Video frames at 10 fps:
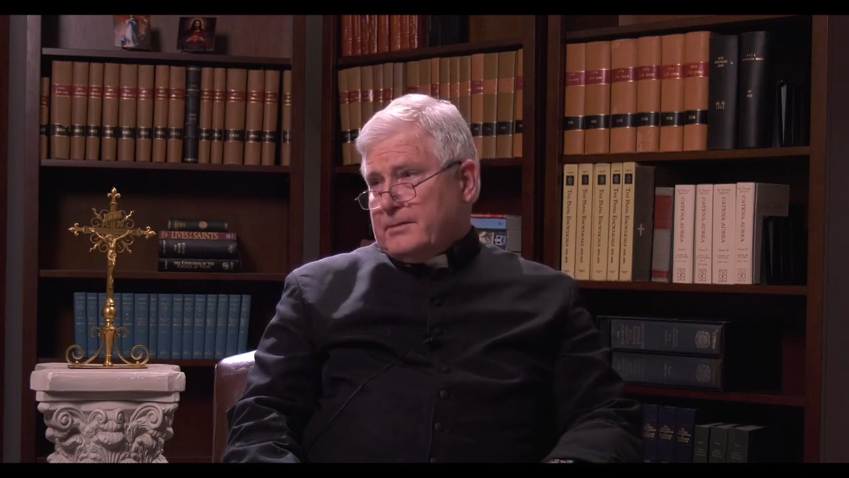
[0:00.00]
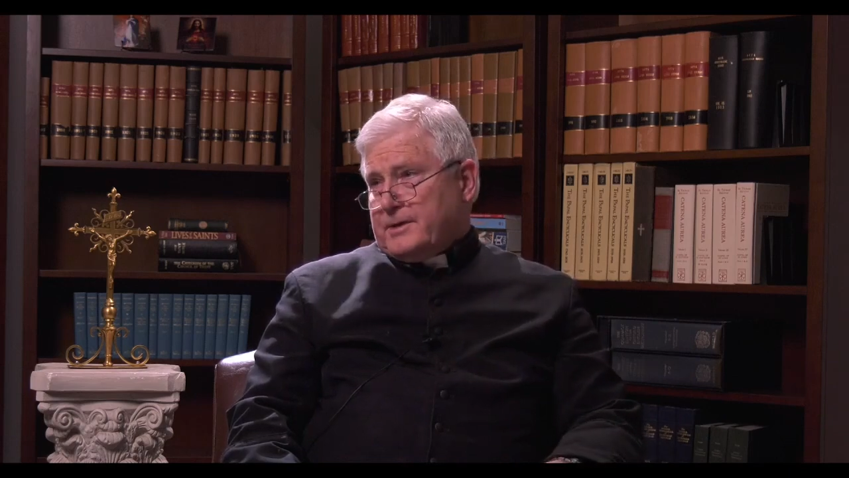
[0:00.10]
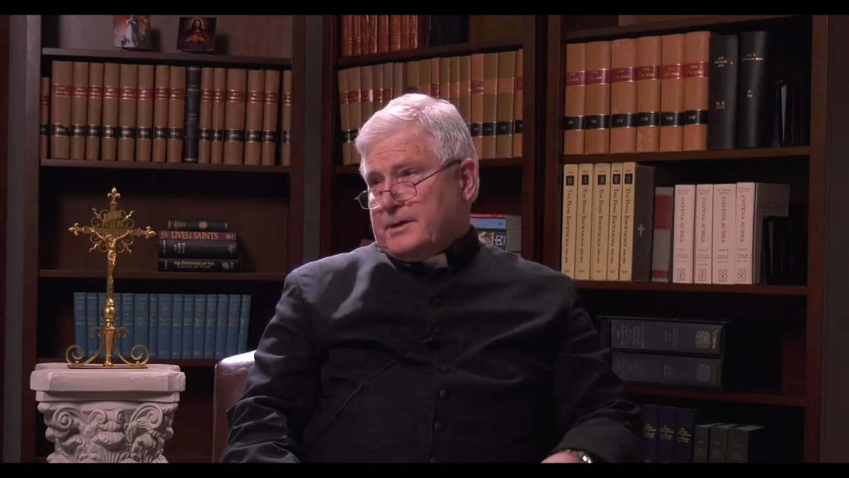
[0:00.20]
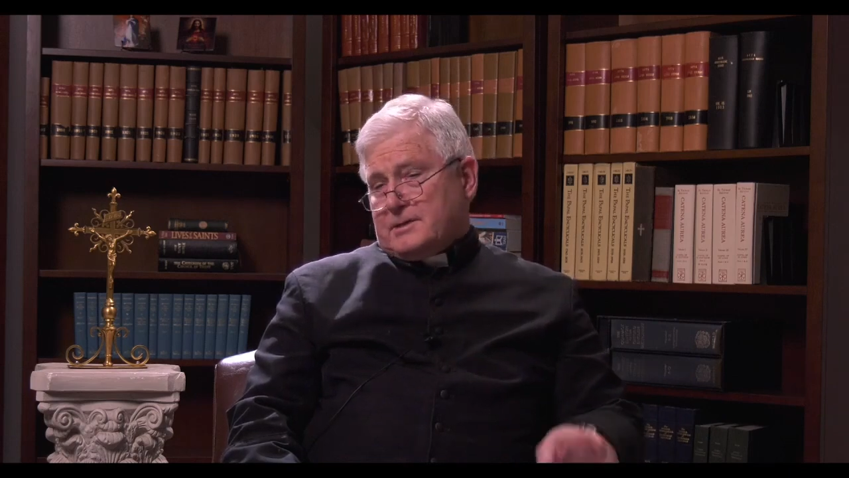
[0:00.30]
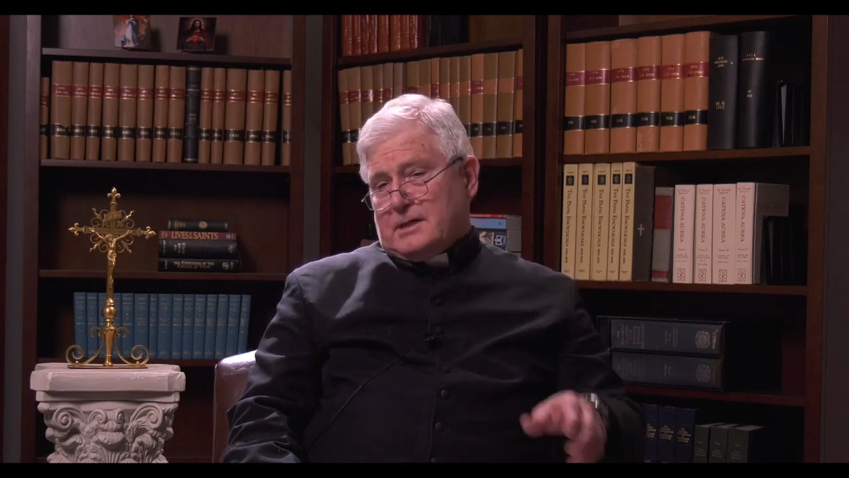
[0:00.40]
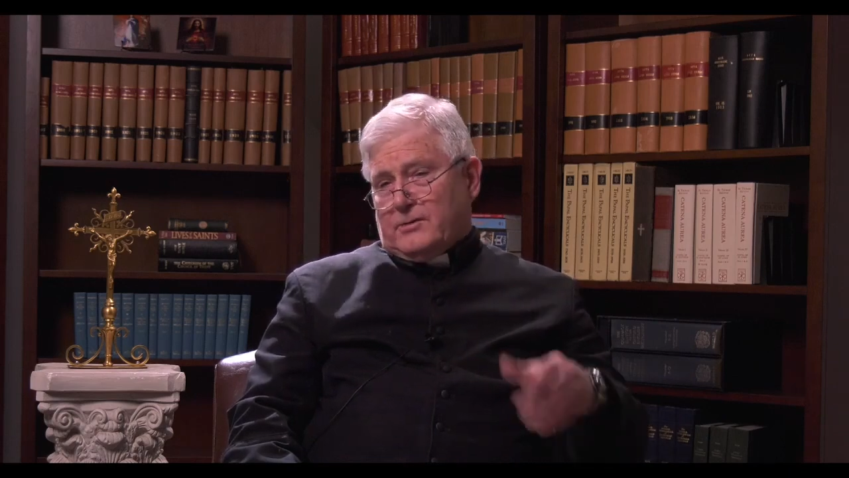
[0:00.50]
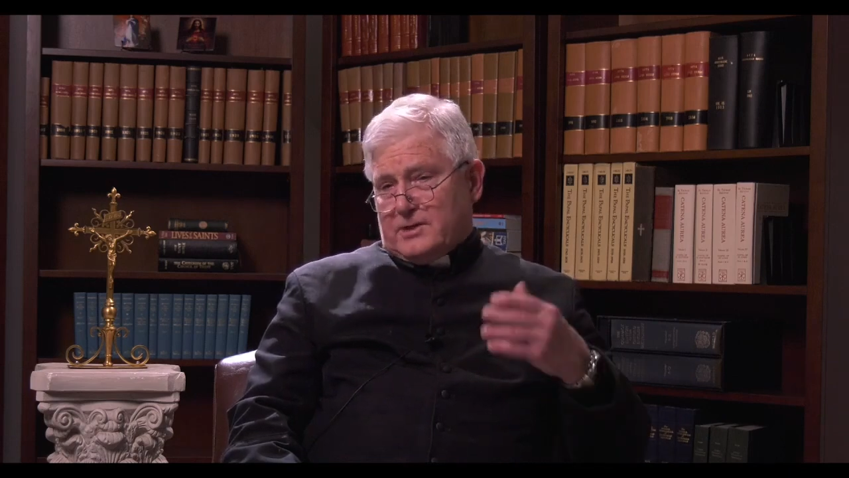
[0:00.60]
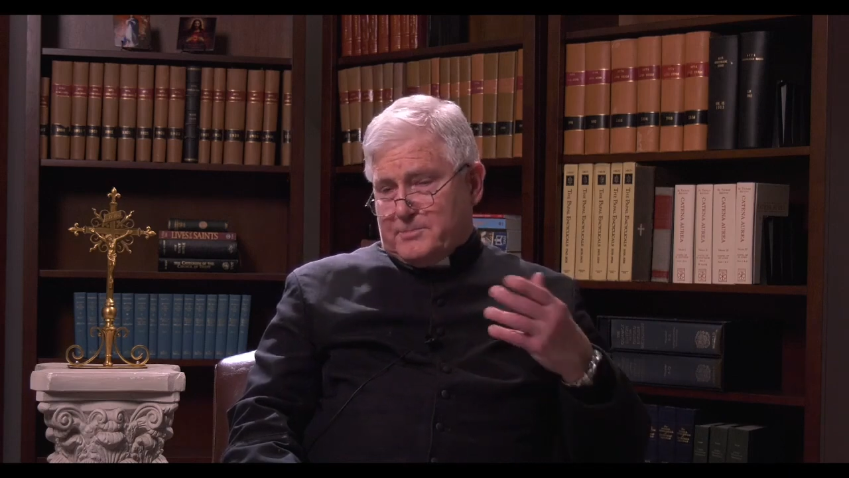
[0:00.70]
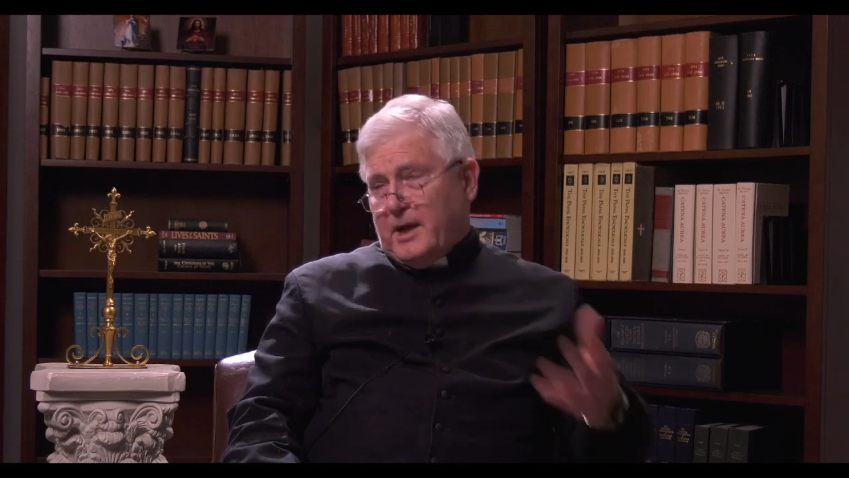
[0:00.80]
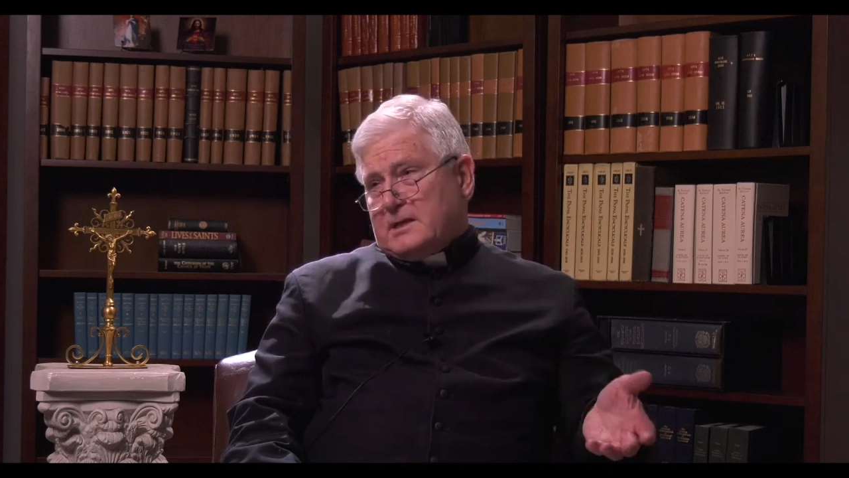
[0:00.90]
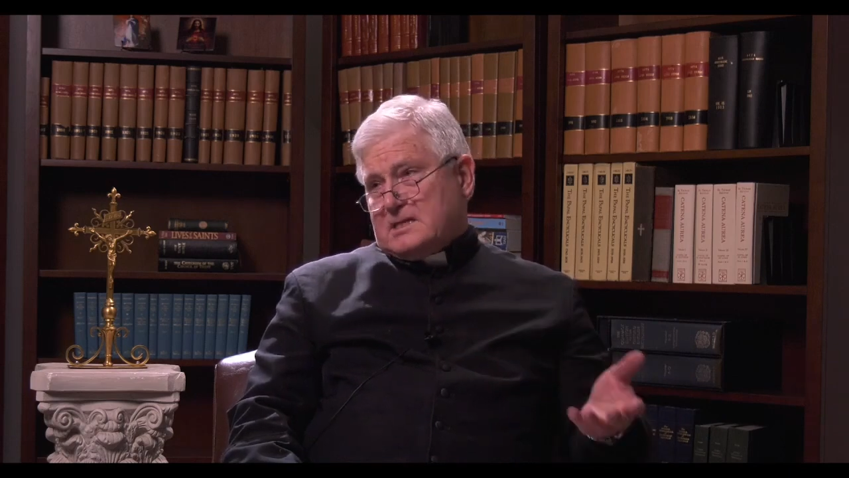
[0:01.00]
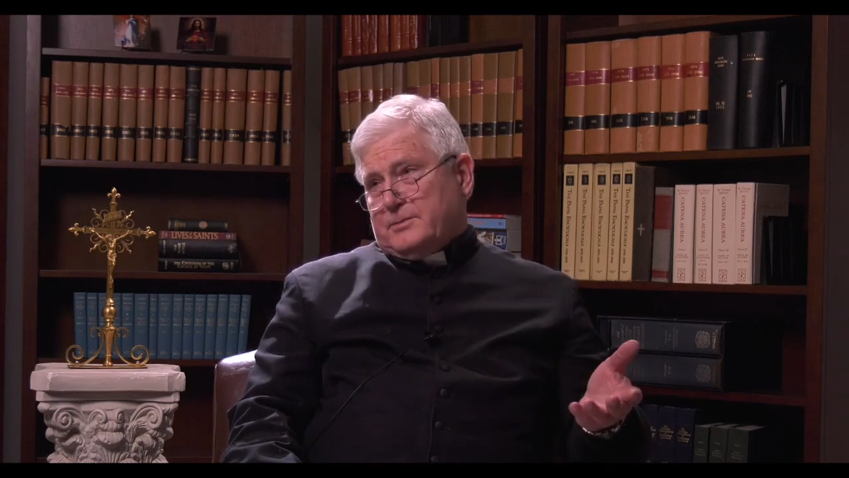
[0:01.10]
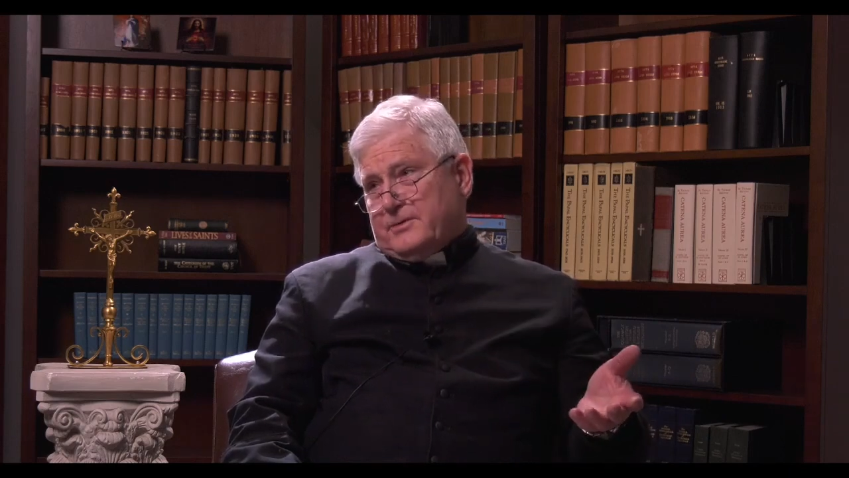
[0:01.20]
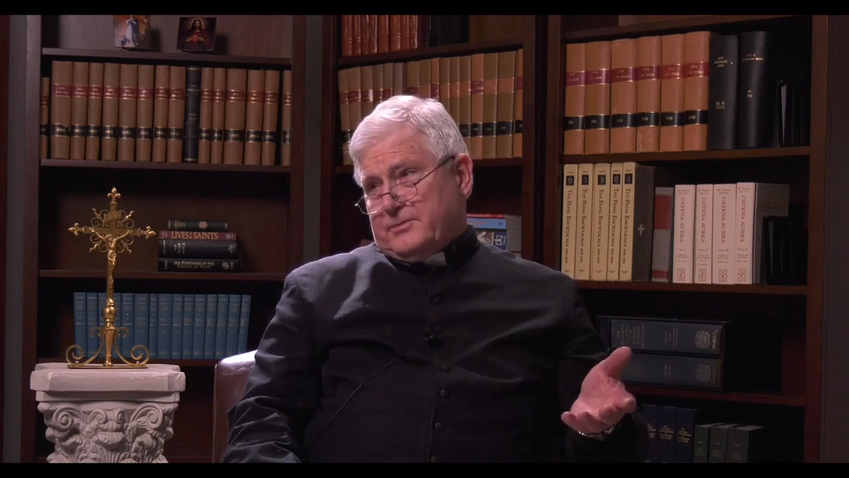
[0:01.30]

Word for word: because they're responsible